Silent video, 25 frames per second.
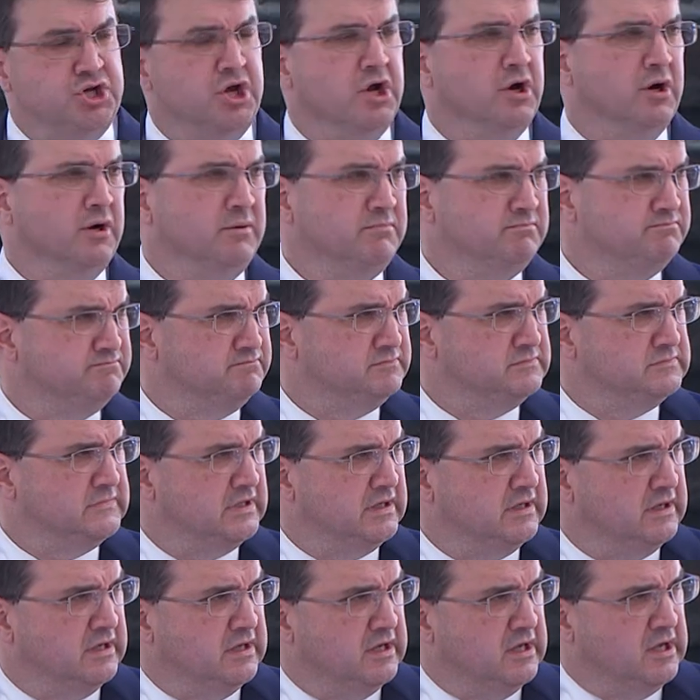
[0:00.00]
year,
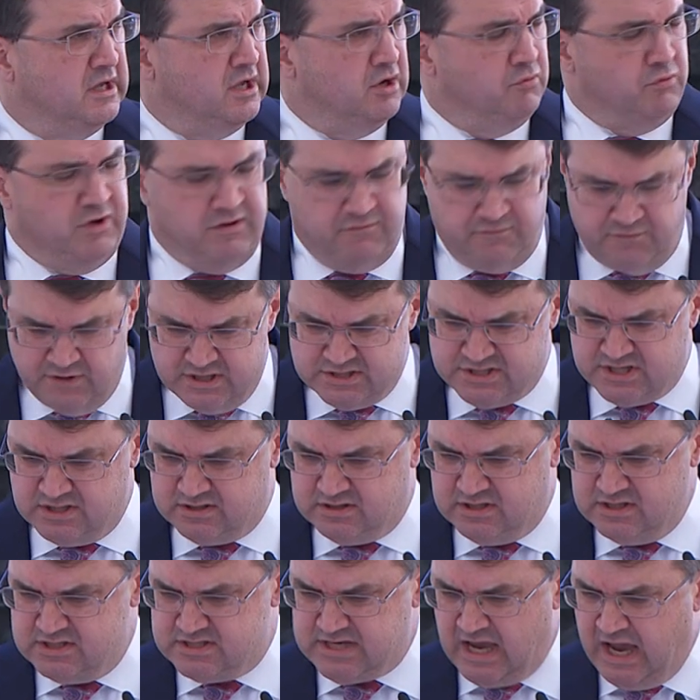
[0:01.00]
we
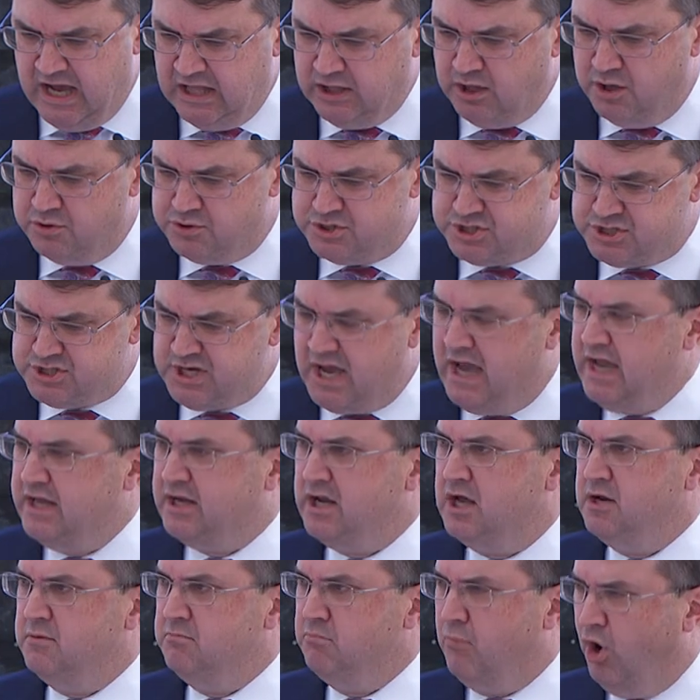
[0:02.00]
visit this hallowed
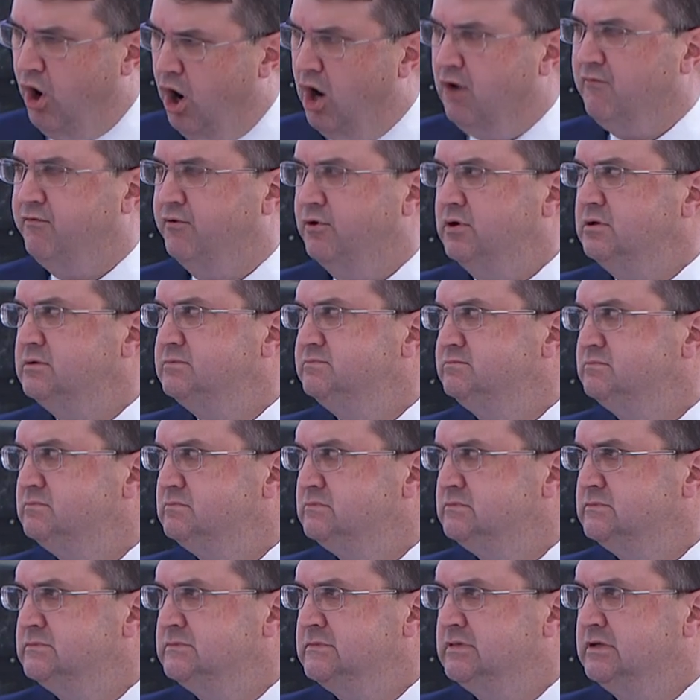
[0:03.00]
site and marvel
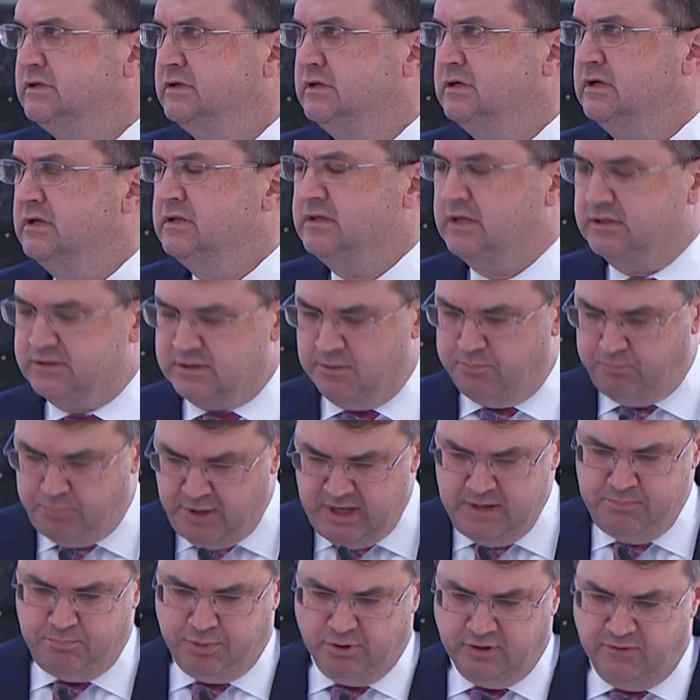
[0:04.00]
that the
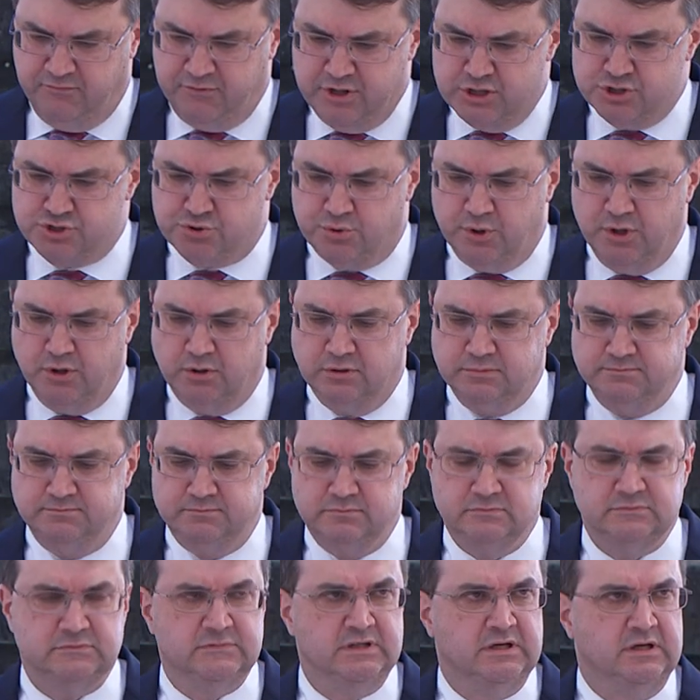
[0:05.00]
people of Israel
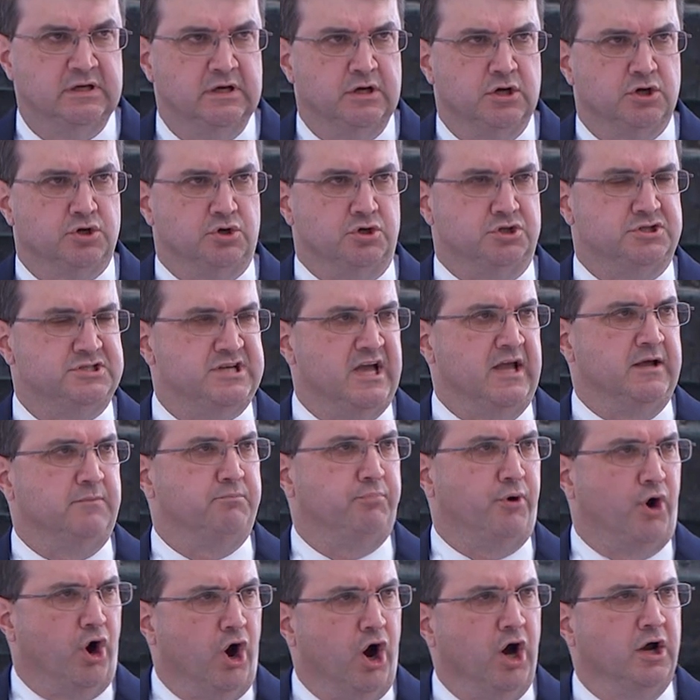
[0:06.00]
could
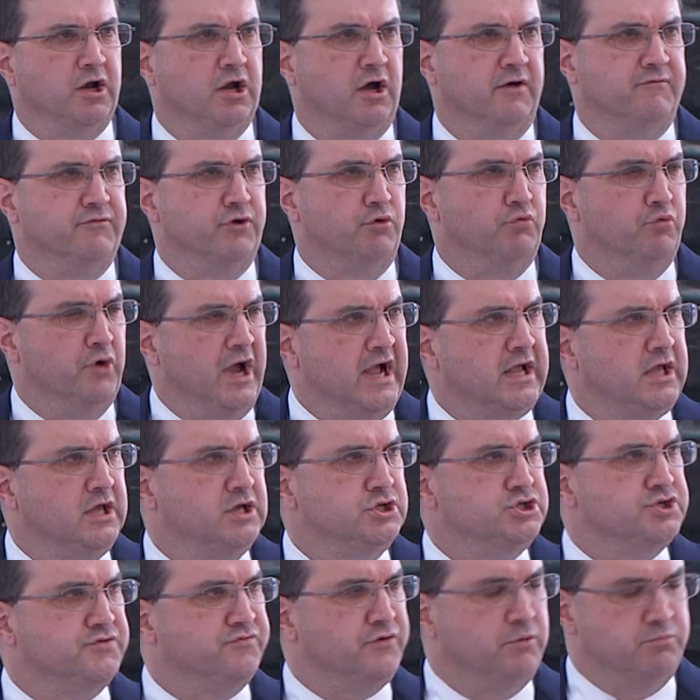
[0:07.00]
take part of the
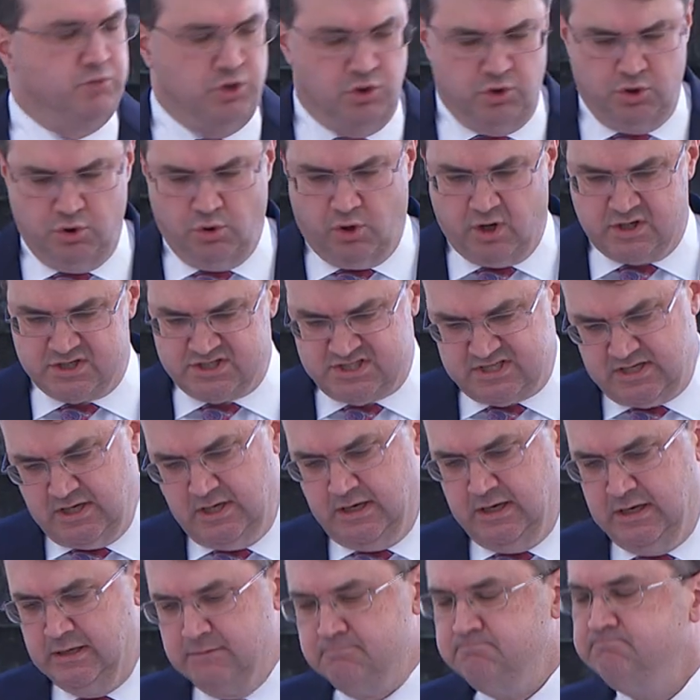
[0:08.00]
wreckage from New York
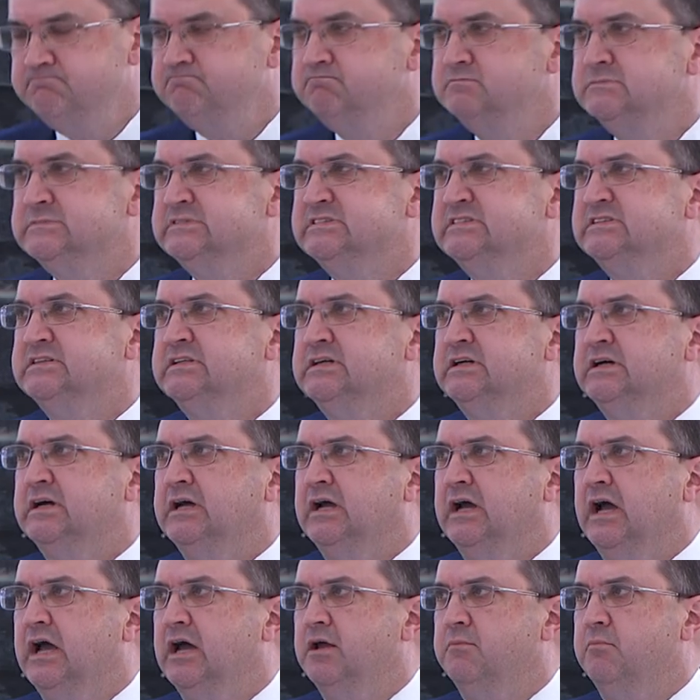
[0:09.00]
City
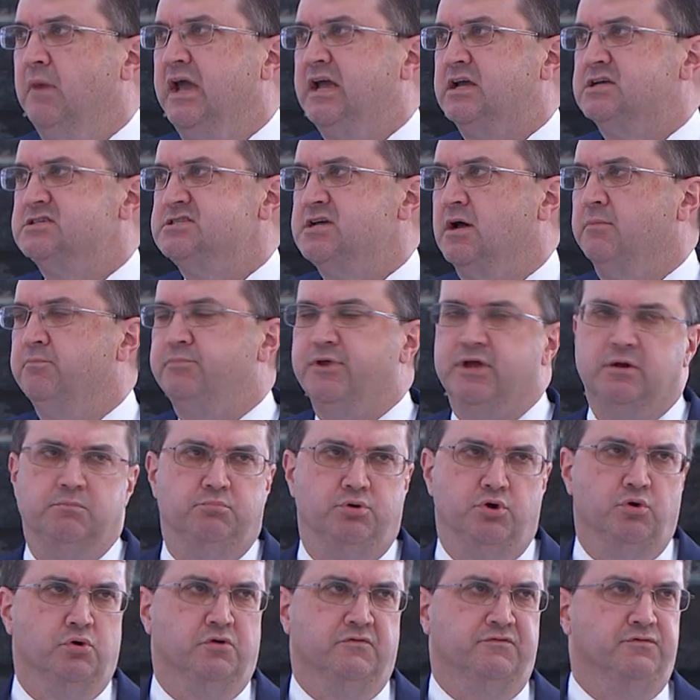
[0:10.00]
and make something
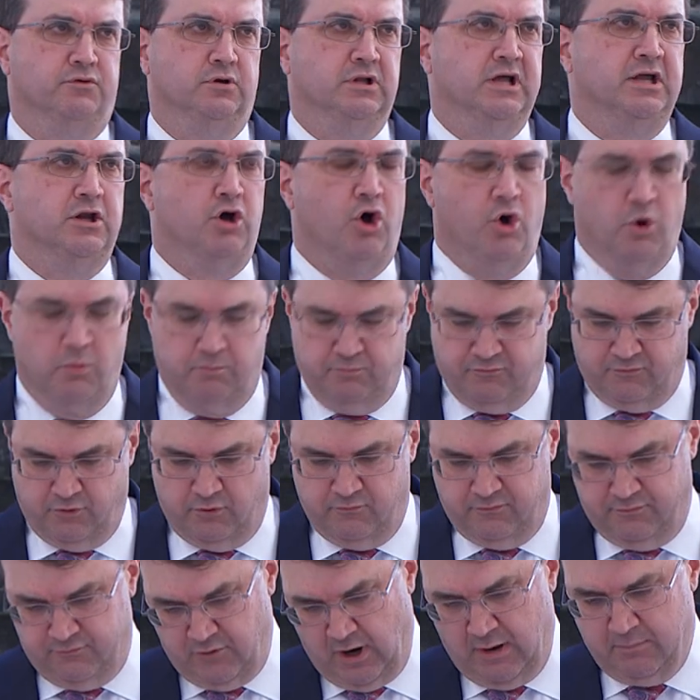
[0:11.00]
beautiful and
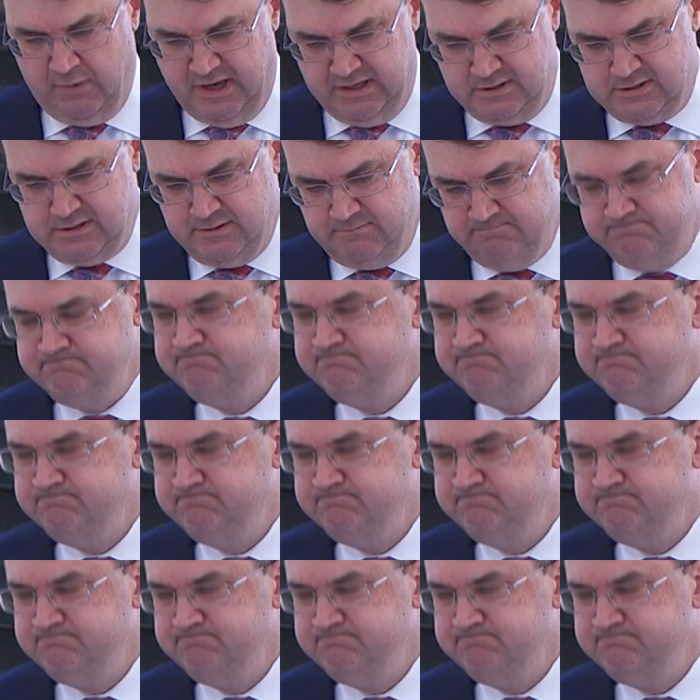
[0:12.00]
hopeful from it.